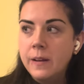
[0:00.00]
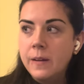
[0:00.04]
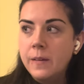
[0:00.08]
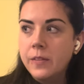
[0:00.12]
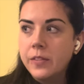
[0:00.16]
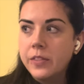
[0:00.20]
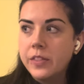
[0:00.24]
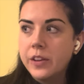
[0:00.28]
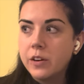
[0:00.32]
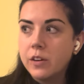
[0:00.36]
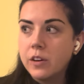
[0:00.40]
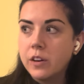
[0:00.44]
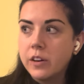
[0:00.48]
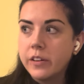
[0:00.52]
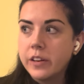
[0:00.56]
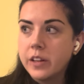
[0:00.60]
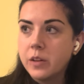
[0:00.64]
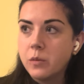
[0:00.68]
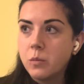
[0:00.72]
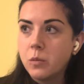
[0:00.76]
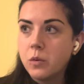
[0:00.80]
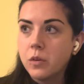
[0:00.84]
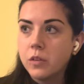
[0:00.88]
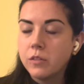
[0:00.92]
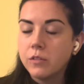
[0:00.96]
they're learning
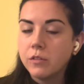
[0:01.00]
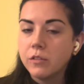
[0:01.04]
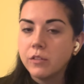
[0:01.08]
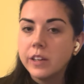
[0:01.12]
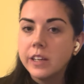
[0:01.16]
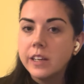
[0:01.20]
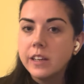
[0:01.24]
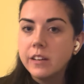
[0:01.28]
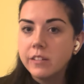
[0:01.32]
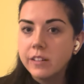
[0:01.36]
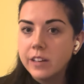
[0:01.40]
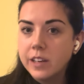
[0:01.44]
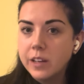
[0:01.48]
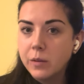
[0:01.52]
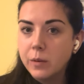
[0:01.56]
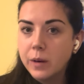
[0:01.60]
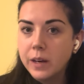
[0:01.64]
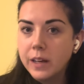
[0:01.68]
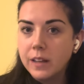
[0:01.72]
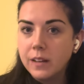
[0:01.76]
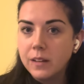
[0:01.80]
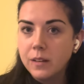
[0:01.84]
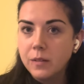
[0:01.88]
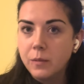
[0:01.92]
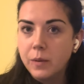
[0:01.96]
one really, really
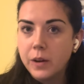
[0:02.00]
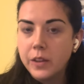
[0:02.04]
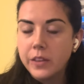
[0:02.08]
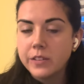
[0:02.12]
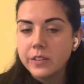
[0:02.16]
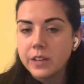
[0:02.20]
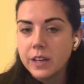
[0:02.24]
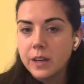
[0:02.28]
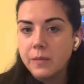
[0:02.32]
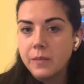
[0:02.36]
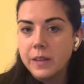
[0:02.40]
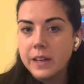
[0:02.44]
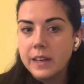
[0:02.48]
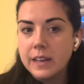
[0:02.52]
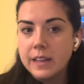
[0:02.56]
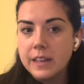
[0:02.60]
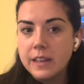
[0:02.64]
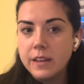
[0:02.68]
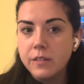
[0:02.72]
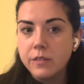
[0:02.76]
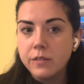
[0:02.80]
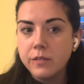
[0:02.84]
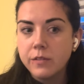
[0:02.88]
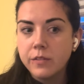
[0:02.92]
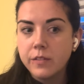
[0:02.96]
well by the time they
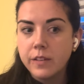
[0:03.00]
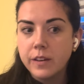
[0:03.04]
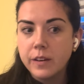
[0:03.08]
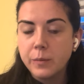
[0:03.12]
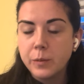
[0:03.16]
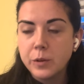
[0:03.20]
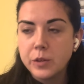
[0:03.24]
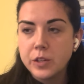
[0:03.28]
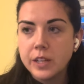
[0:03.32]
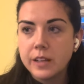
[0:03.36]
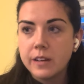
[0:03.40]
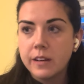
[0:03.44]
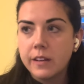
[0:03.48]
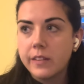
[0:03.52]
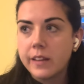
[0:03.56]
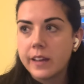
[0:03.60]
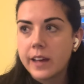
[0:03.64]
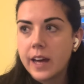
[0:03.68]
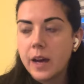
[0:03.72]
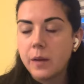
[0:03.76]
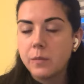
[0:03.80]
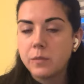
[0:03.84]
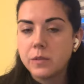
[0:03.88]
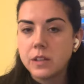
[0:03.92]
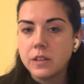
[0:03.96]
leave, particularly the
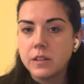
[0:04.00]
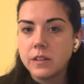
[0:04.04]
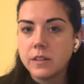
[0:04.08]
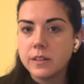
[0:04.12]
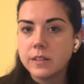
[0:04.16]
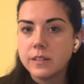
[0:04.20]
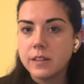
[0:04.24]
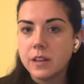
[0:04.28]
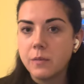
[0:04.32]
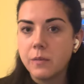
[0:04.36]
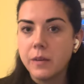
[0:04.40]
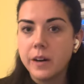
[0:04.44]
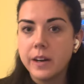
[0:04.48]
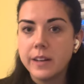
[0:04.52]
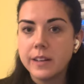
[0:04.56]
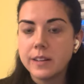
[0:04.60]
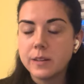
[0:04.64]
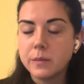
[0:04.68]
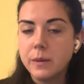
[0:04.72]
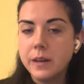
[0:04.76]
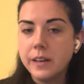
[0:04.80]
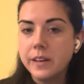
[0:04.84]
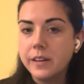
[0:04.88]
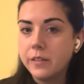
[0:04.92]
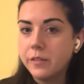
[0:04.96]
captain, because they might
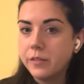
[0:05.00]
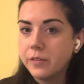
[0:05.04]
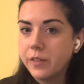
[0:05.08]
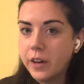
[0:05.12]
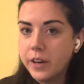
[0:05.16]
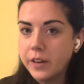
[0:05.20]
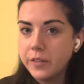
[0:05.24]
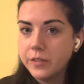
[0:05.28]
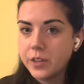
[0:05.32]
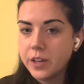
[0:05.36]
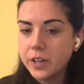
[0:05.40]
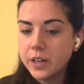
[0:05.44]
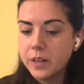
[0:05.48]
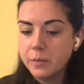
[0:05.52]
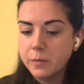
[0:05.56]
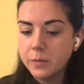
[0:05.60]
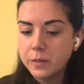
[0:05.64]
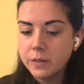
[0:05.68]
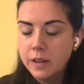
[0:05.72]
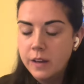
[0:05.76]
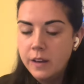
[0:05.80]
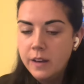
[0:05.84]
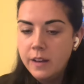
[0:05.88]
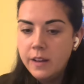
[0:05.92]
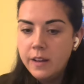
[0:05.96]
explain it 5 times,
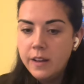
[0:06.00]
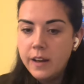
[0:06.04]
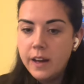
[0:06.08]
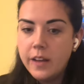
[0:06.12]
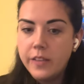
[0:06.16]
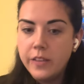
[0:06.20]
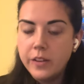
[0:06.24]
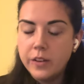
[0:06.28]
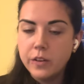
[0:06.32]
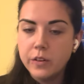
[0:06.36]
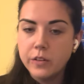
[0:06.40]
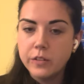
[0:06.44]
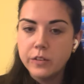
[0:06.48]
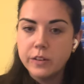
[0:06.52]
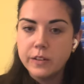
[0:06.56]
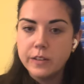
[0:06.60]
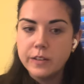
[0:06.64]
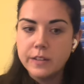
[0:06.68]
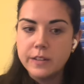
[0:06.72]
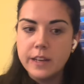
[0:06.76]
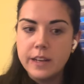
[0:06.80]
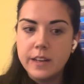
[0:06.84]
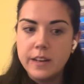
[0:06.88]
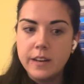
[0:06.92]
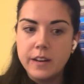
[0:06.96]
and the others
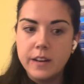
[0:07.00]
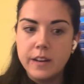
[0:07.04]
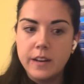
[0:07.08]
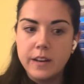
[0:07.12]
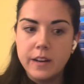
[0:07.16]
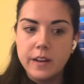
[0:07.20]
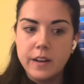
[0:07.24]
then